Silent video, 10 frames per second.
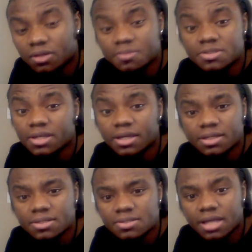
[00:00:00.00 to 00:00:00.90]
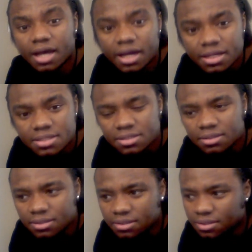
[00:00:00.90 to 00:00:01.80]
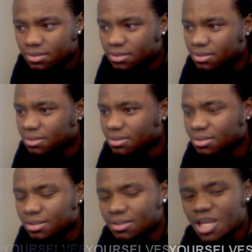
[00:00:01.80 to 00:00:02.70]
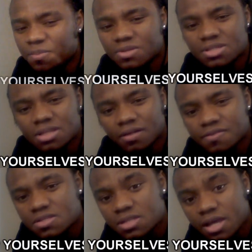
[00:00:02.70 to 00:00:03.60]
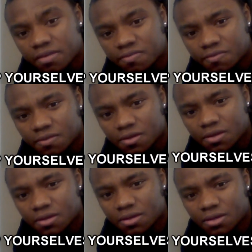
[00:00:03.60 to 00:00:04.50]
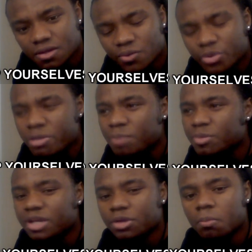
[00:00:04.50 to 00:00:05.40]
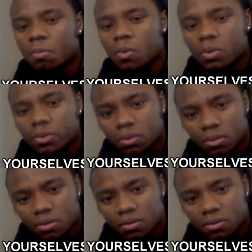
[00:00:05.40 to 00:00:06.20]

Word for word: I'm saying this, guys. Keep yourself safe. Remember that you're mortal.